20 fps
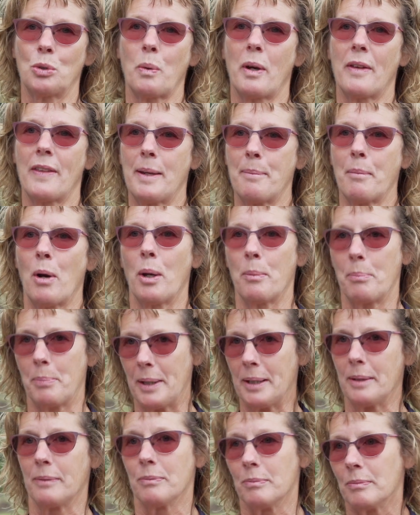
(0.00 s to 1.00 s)
where they might
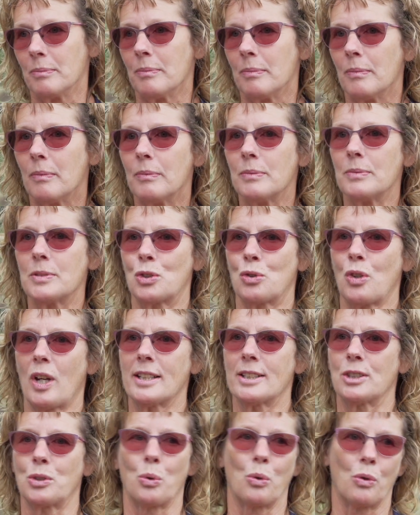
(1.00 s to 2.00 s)
be
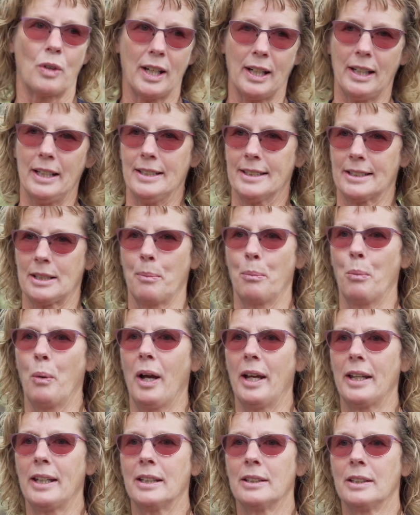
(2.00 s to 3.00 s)
stressed or ill in some
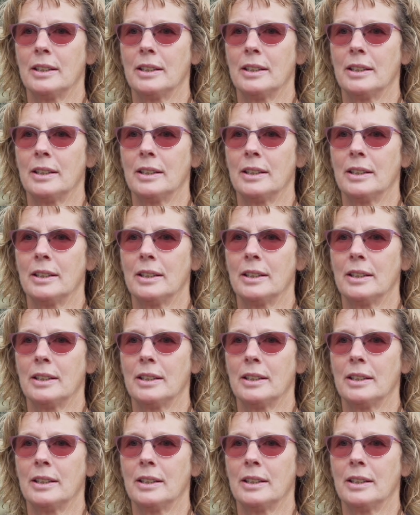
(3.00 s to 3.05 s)
way.